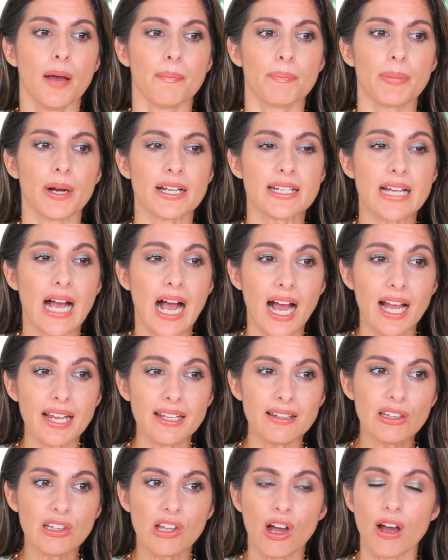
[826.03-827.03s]
but I
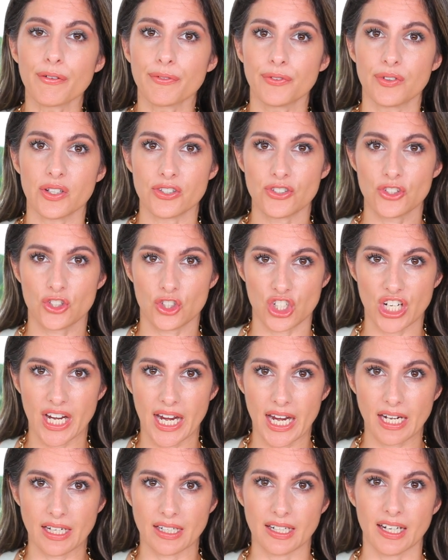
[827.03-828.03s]
love this
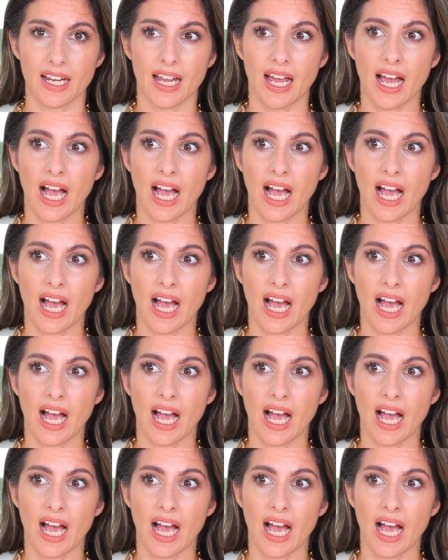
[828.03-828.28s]
chain.